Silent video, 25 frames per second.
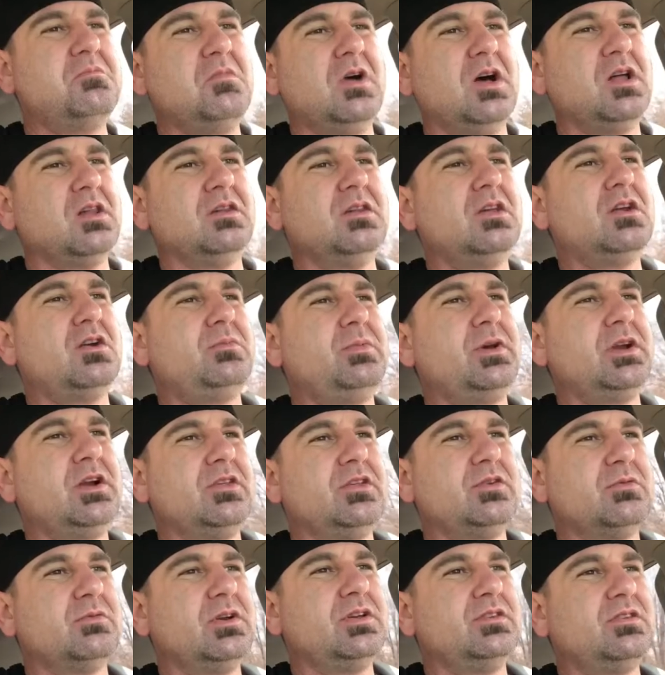little bit of
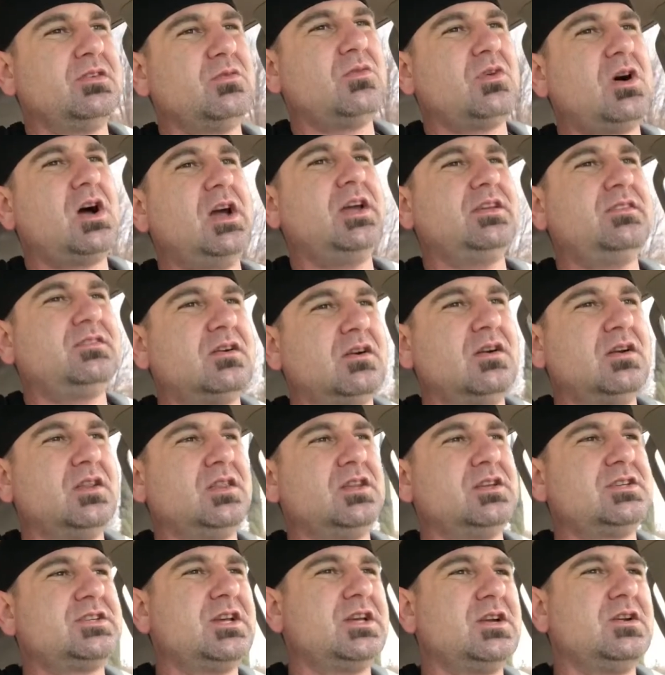the reason why I started
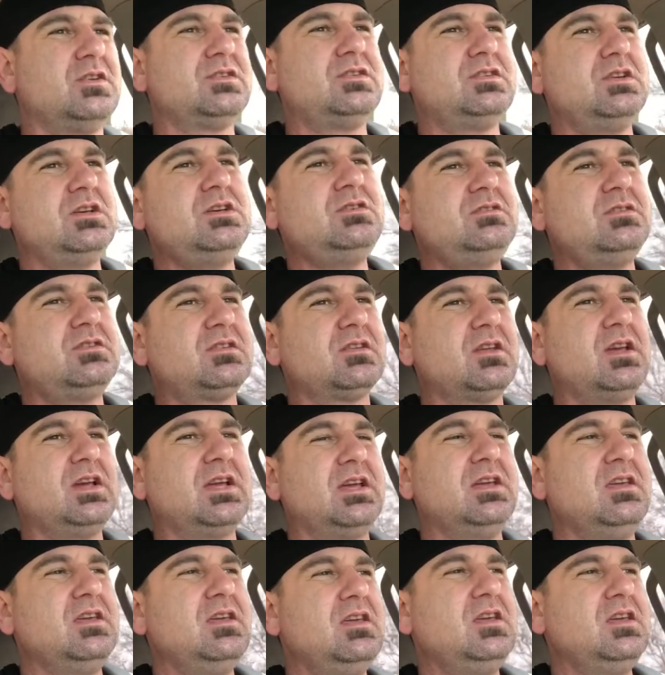the channel too. It's like
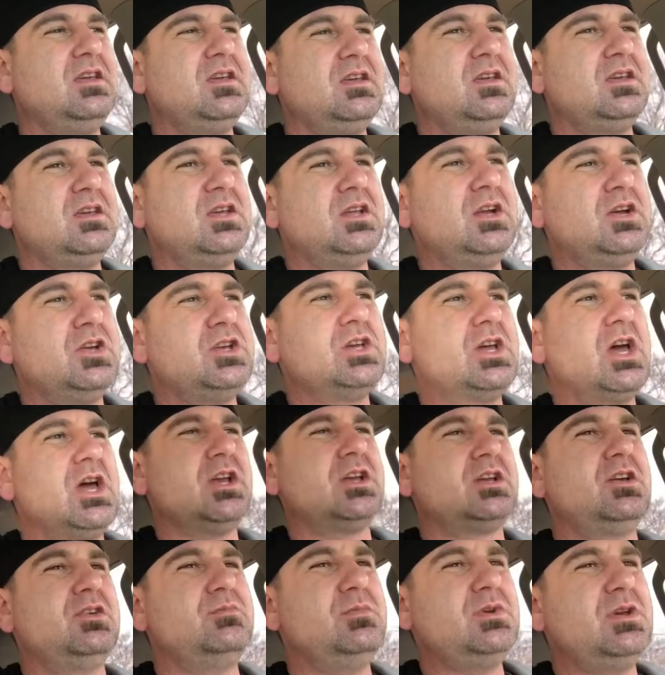you got a
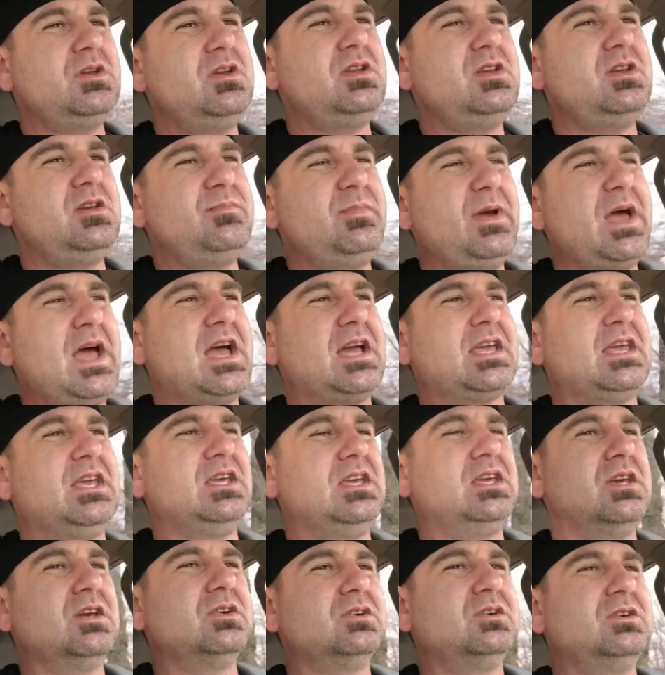community backing
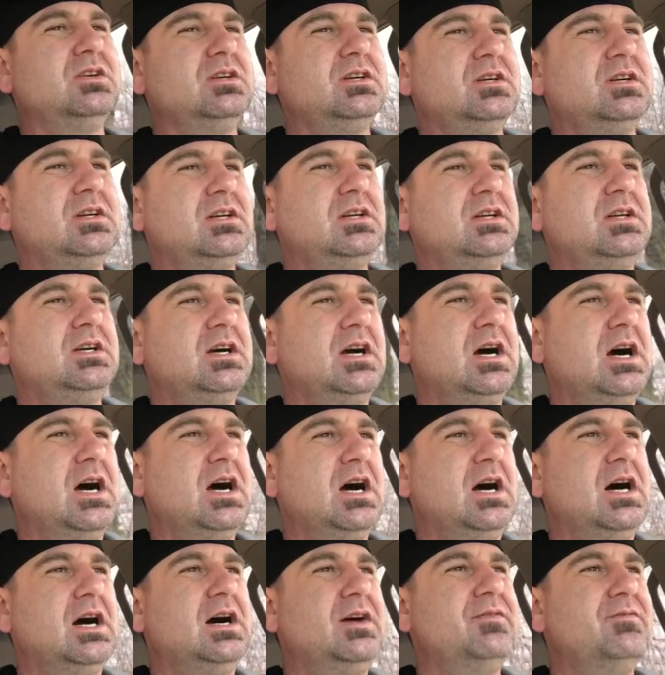you,
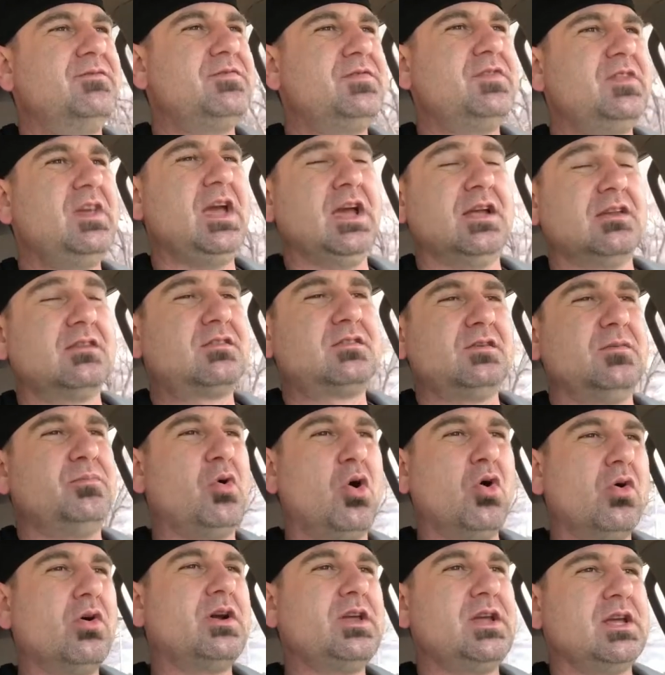and
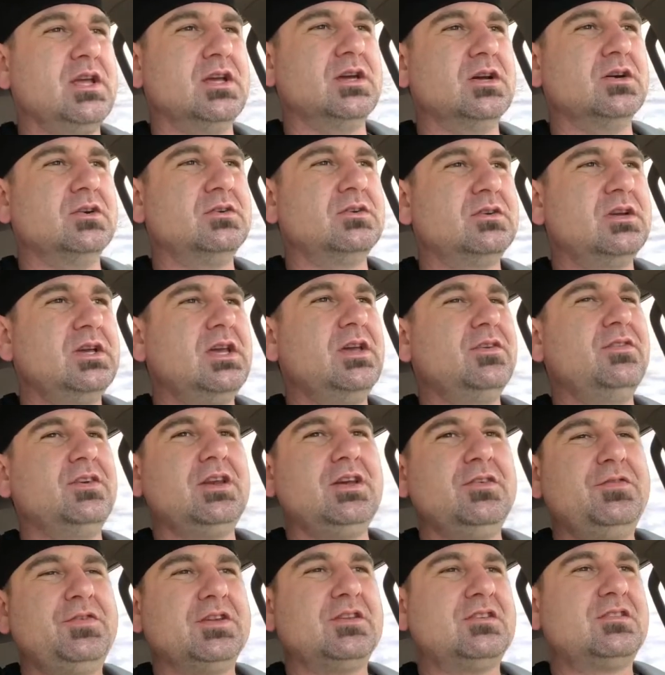supporting you, even
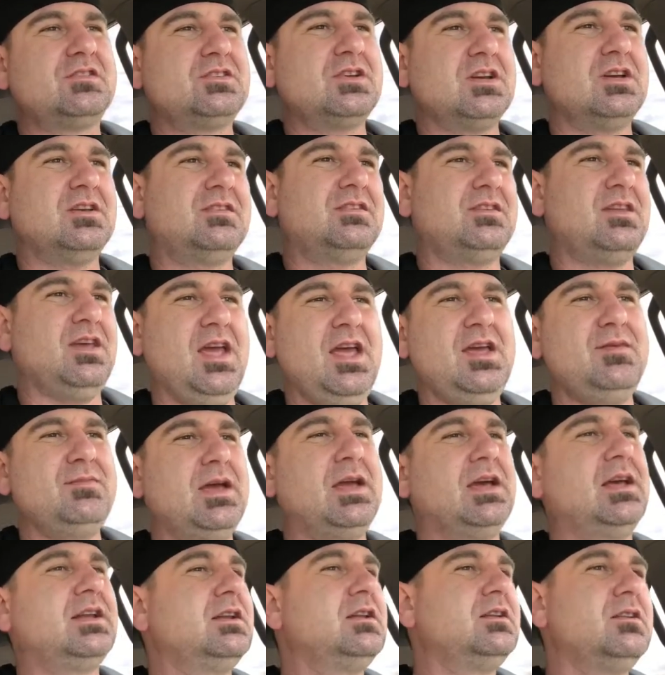if it's just, hey
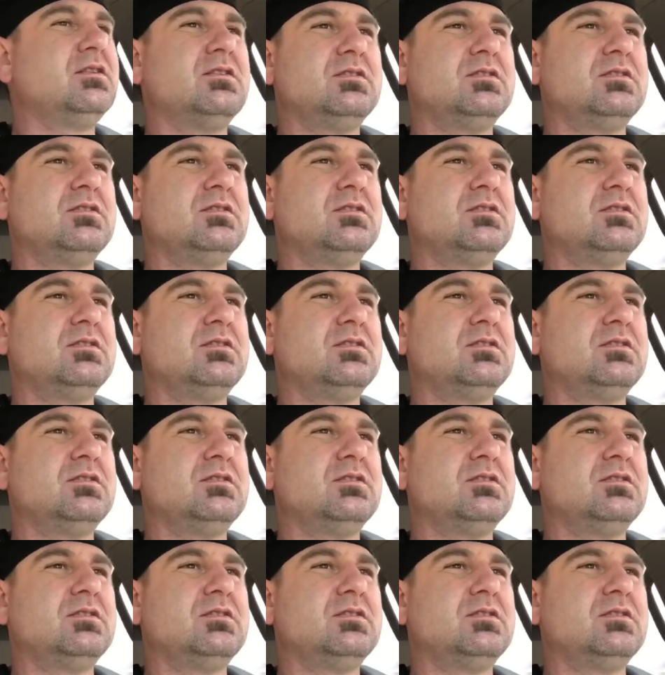man,